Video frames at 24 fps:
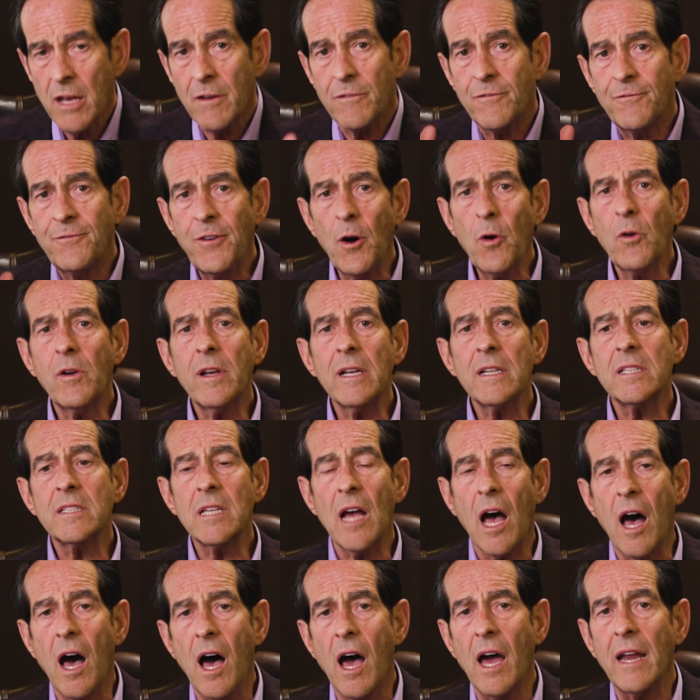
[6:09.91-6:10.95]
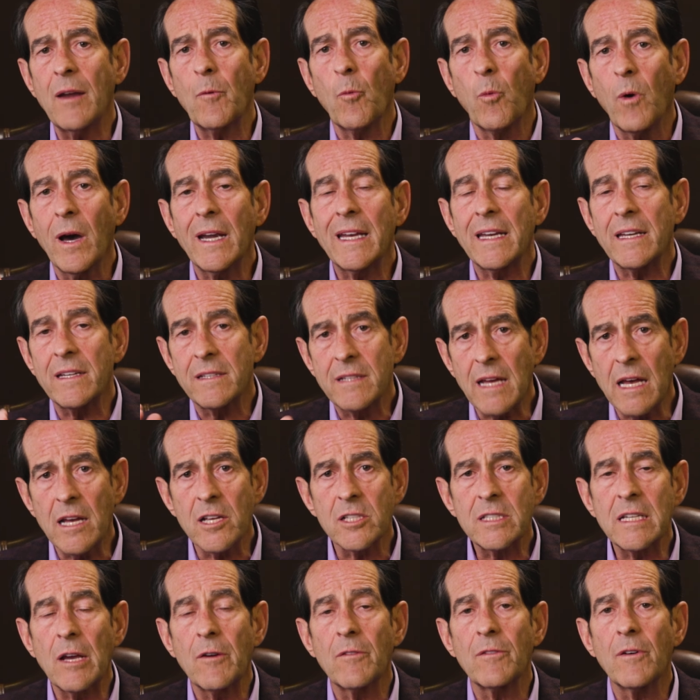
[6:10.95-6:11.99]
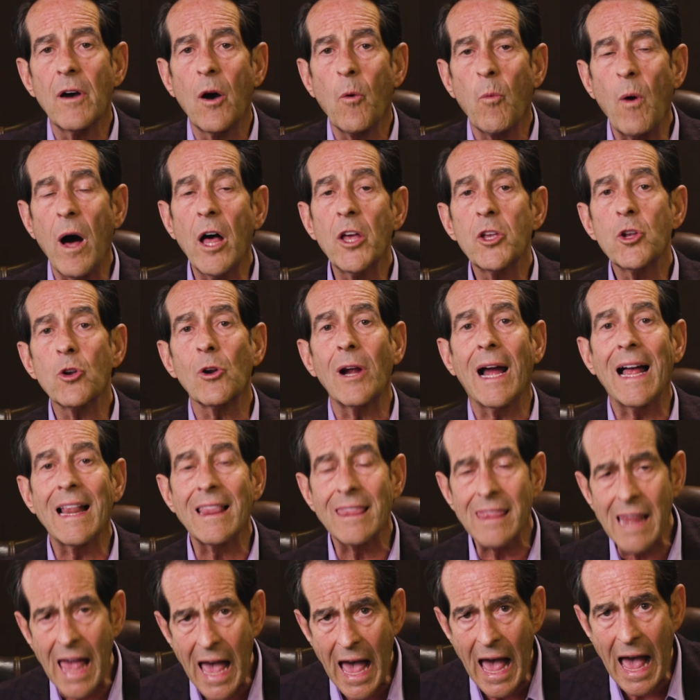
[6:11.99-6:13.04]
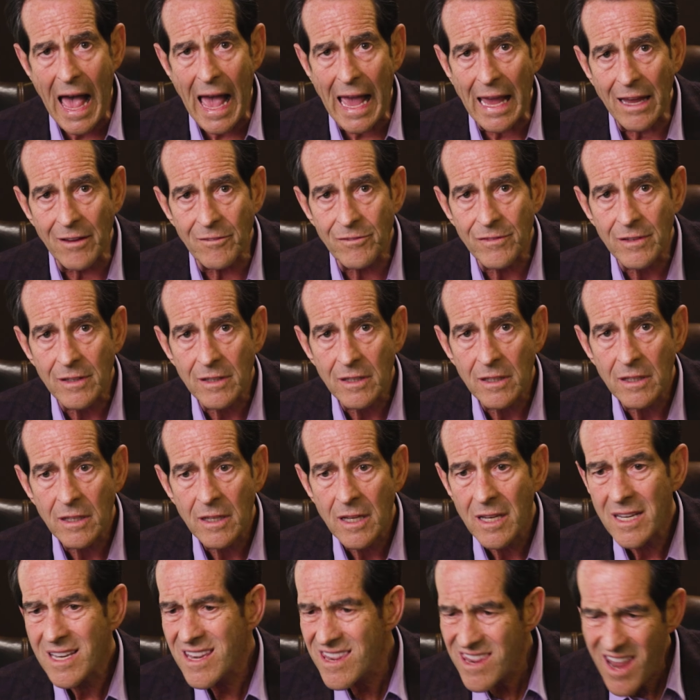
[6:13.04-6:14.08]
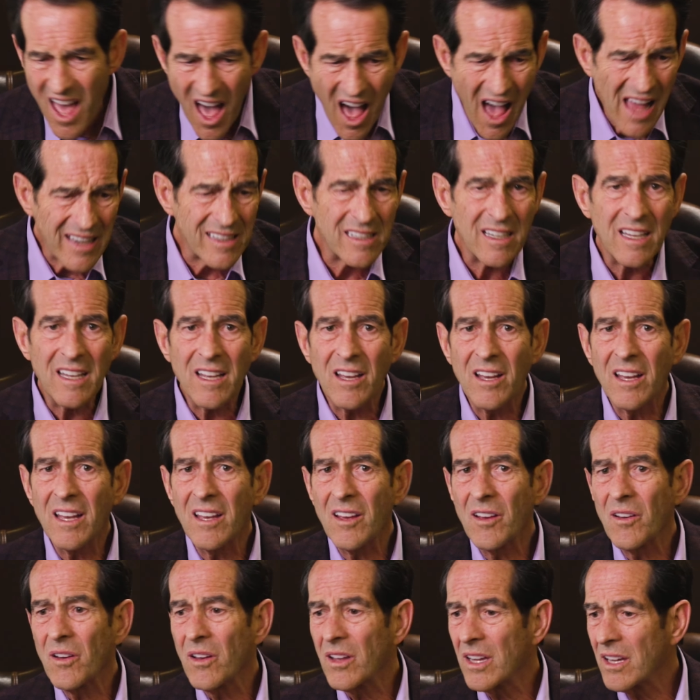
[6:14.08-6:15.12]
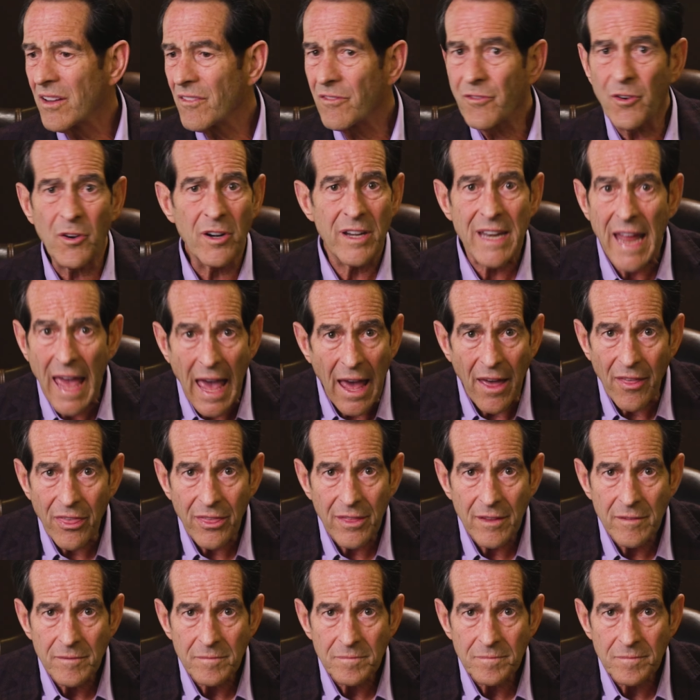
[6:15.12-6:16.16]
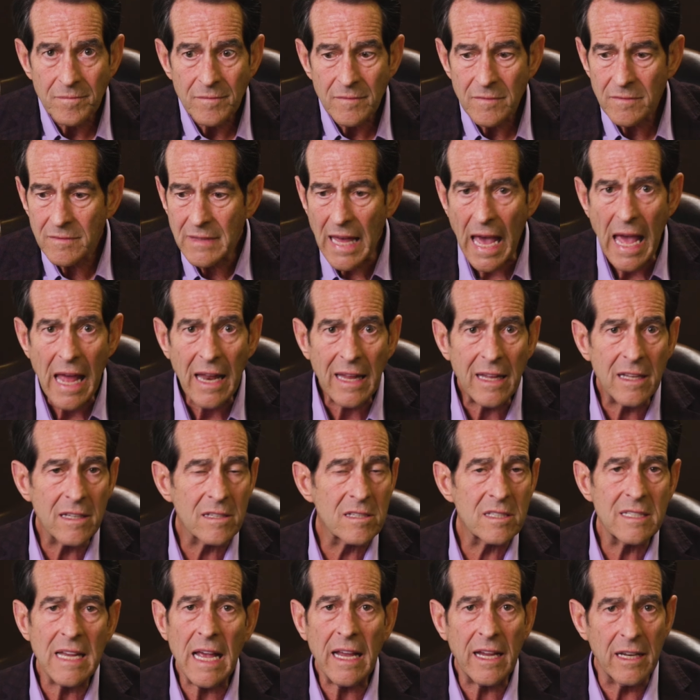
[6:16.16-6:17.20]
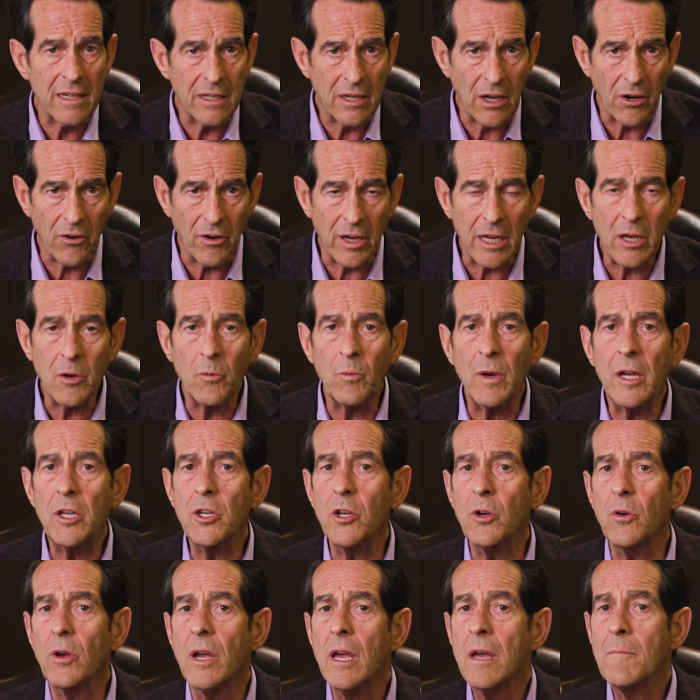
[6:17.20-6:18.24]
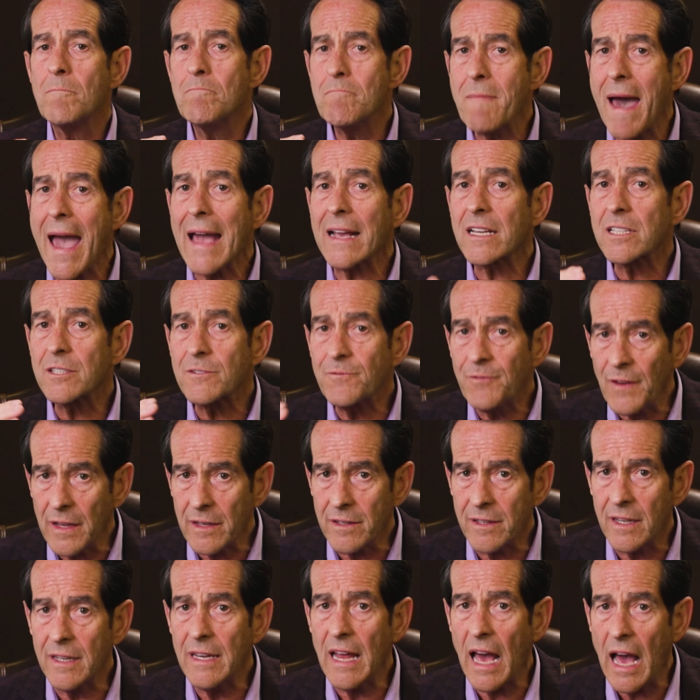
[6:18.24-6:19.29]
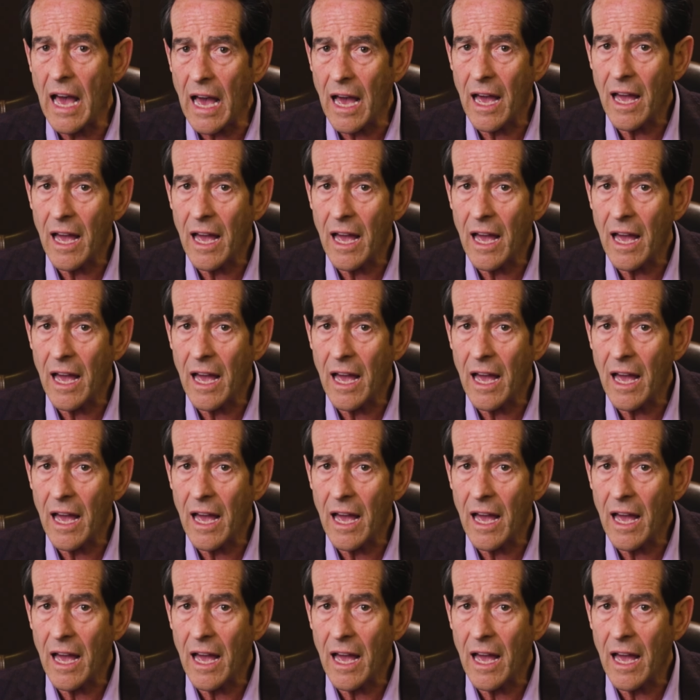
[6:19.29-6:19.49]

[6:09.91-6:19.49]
Focus on what it does while you're alive, not for death. That is secondary when you max funded,